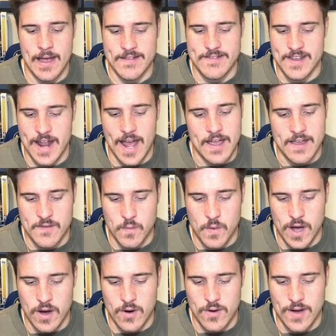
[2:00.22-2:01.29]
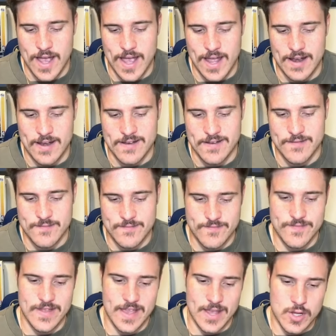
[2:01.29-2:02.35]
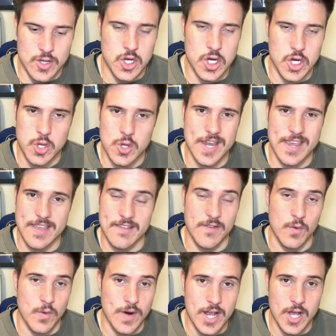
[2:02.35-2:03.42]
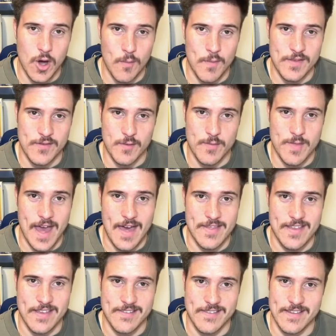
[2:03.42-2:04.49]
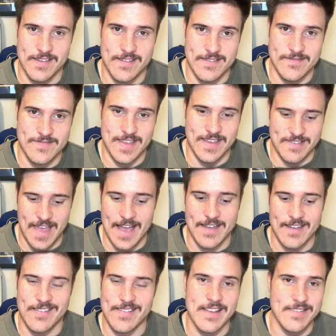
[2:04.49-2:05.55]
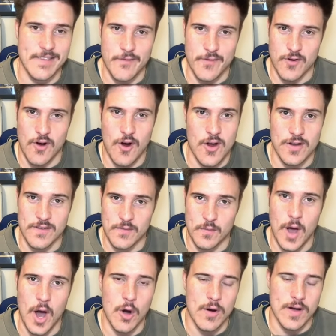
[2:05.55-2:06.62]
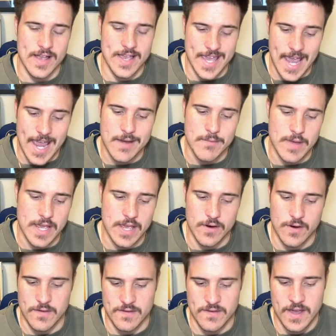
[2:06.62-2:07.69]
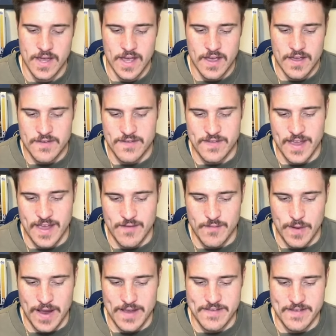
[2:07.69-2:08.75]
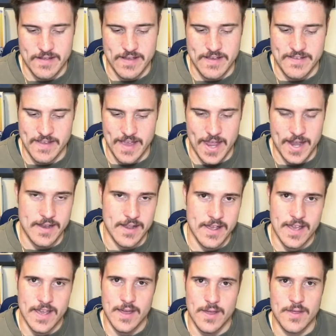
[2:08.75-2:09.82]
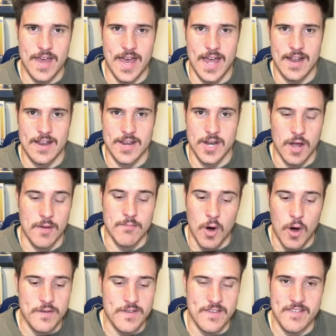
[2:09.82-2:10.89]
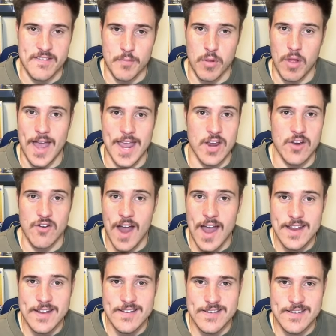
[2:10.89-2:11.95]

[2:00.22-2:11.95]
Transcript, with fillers: today as well, and just looking at the Twitter comments from that, there's that collective groan as well, again, because Steve basically said that, you know, Moses is playing great,